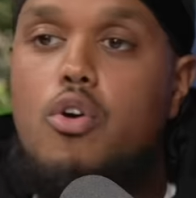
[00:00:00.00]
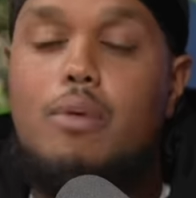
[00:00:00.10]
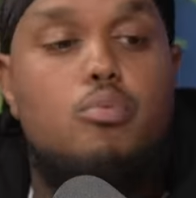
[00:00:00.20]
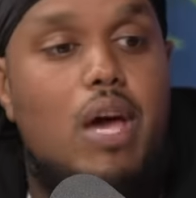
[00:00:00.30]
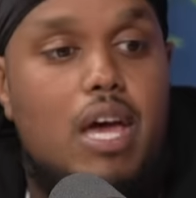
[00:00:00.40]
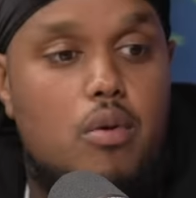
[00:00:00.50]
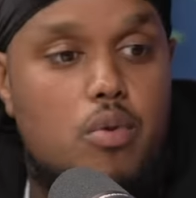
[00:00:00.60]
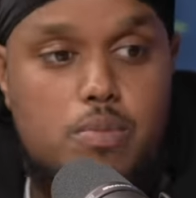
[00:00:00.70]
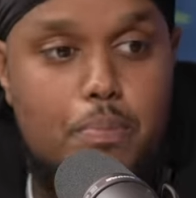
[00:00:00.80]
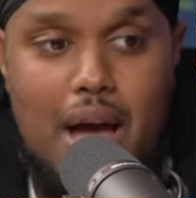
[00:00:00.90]
growing up. That's
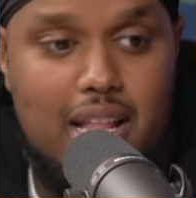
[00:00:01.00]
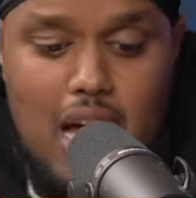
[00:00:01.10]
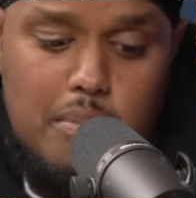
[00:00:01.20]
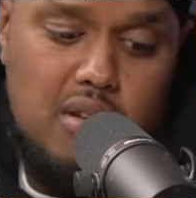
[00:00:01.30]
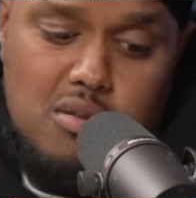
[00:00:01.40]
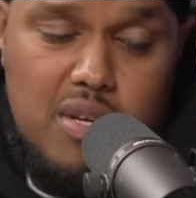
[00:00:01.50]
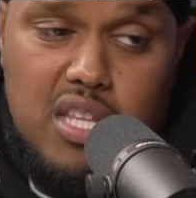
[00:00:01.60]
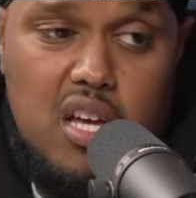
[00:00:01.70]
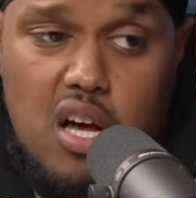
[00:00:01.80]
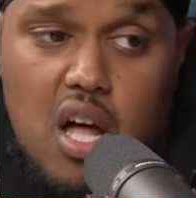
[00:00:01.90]
amazing, bro. Yeah, that's my
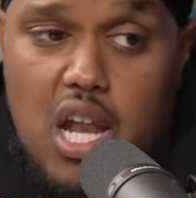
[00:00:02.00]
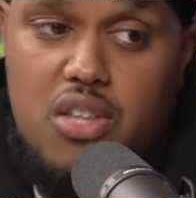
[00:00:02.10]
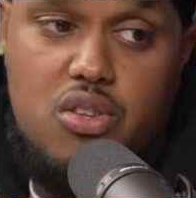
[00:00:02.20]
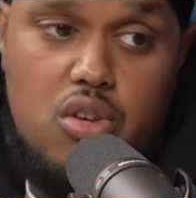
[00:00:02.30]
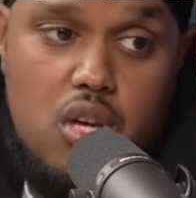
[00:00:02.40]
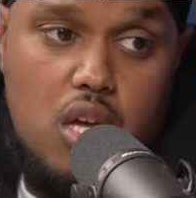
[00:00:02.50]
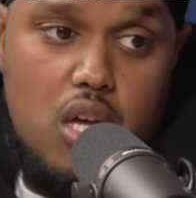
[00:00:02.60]
thing. I can't lie to you.